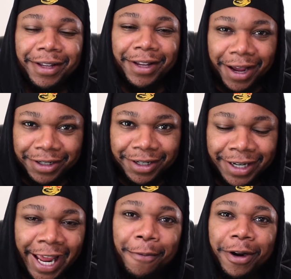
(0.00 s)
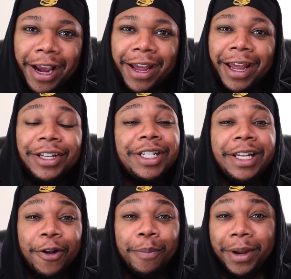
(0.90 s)
Yes, Gamergate is
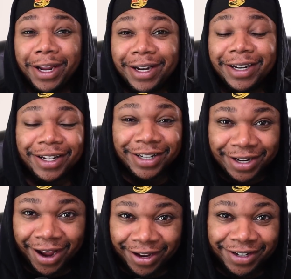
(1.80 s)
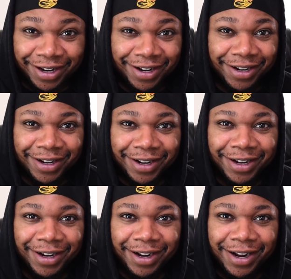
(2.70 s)
still being discussed.
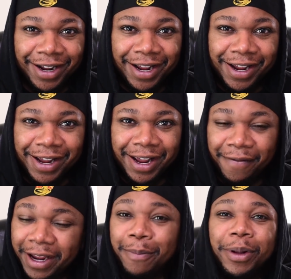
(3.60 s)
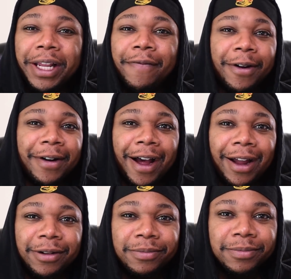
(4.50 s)
If you can believe it or
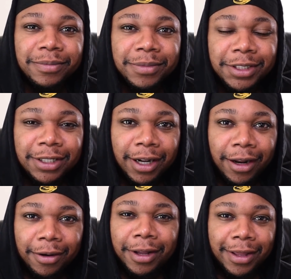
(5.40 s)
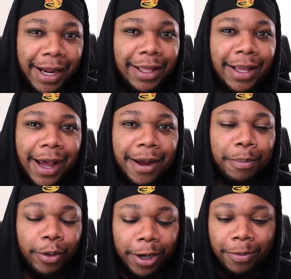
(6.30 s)
not. You know, the thing that
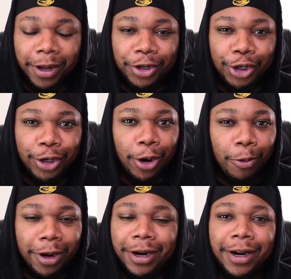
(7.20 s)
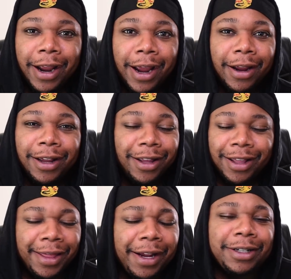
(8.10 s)
pretty much no one
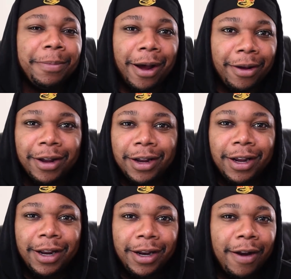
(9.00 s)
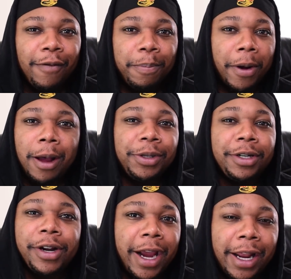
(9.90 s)
thinks about, never pops
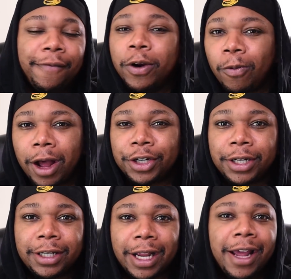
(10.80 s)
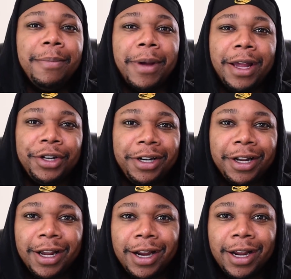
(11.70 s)
in your head. If you're watching this, I imagine
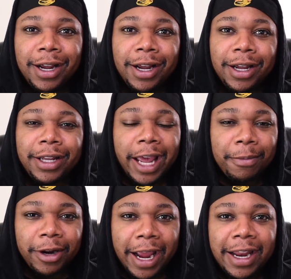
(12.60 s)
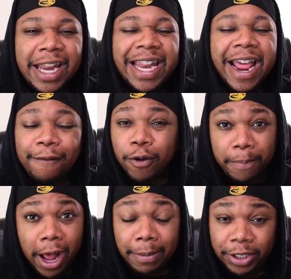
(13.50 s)
Gamergate never
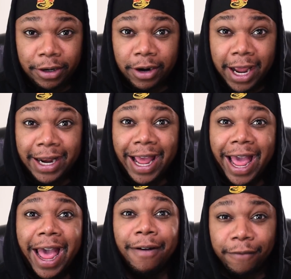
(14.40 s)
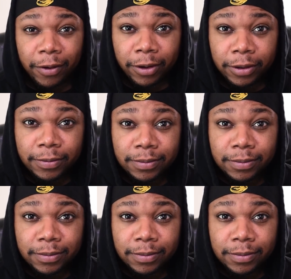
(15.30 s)
pops in your head ever.